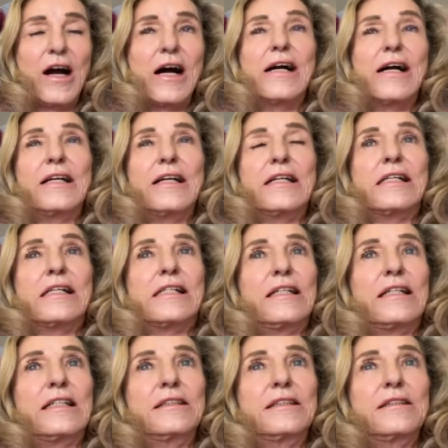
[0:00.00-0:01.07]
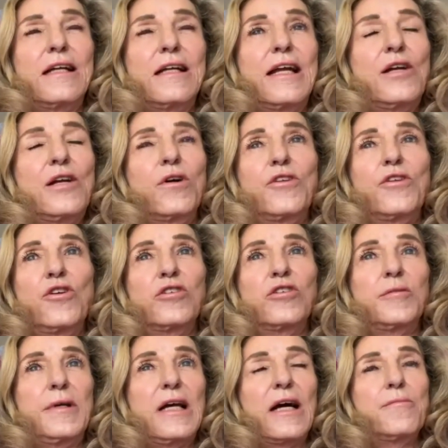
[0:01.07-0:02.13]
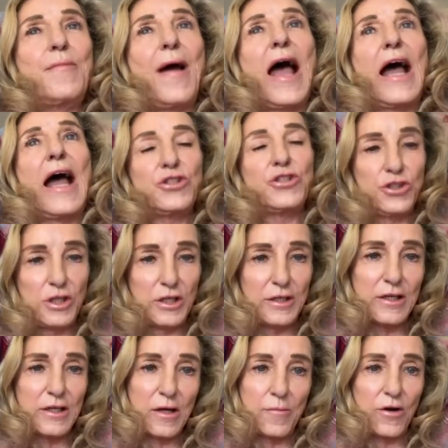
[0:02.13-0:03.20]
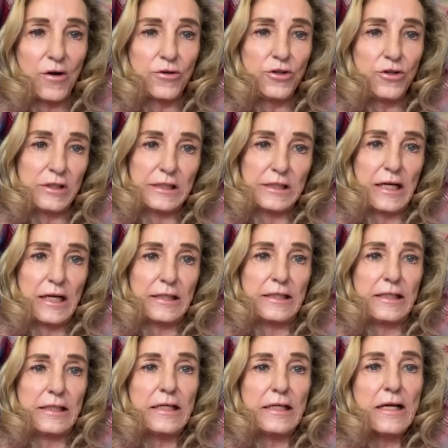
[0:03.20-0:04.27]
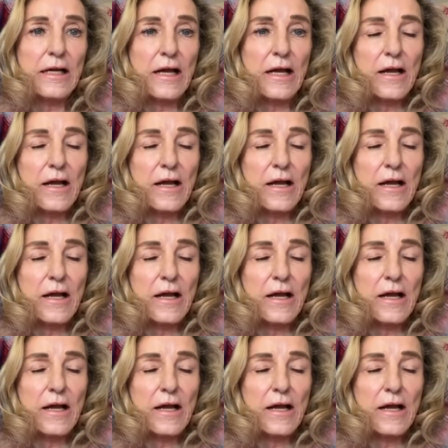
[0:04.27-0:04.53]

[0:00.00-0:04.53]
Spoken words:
As anyone that knows me, I'm passionate about USAID.